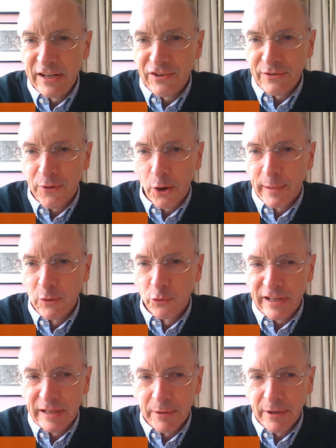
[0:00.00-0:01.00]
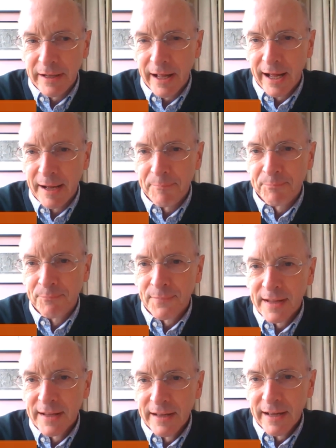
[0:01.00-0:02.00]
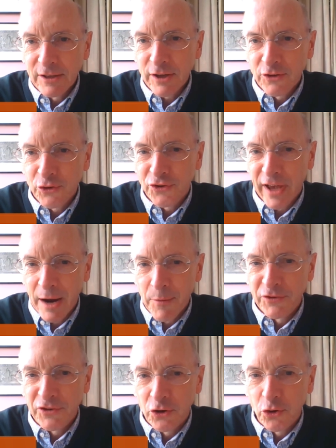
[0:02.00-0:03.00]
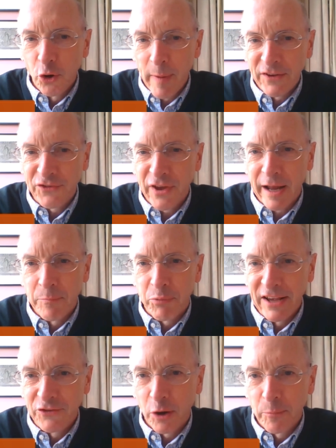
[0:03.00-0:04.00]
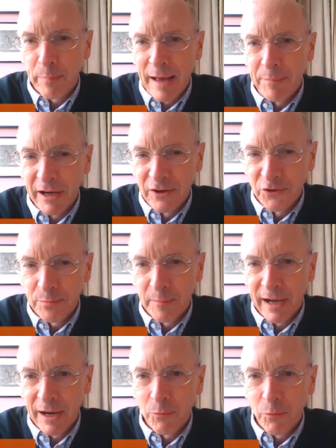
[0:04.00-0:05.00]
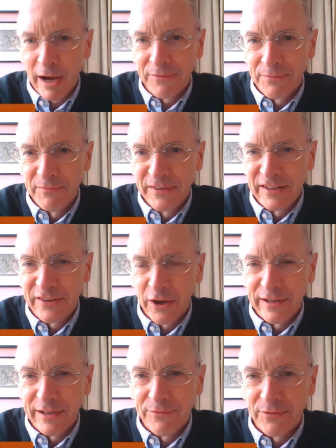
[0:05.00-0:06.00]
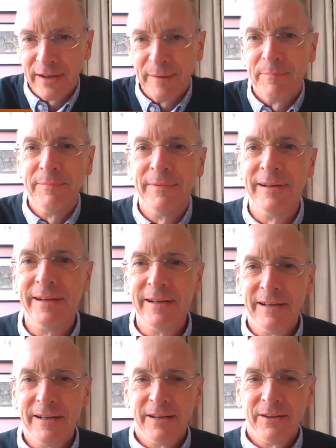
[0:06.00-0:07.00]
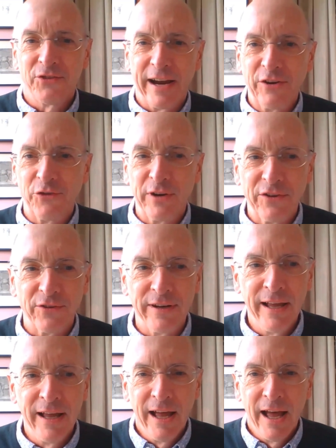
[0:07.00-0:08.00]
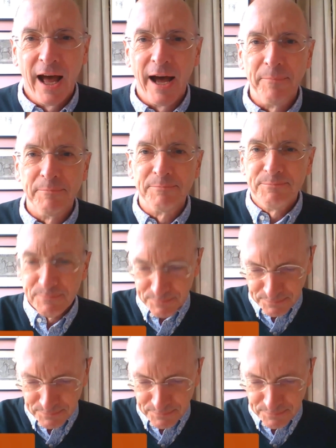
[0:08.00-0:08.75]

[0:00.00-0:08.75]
easy following Lord Deben. I should say I wanted to call my son, praise God, bare bones, but my wife vetoed it for some strange reason. So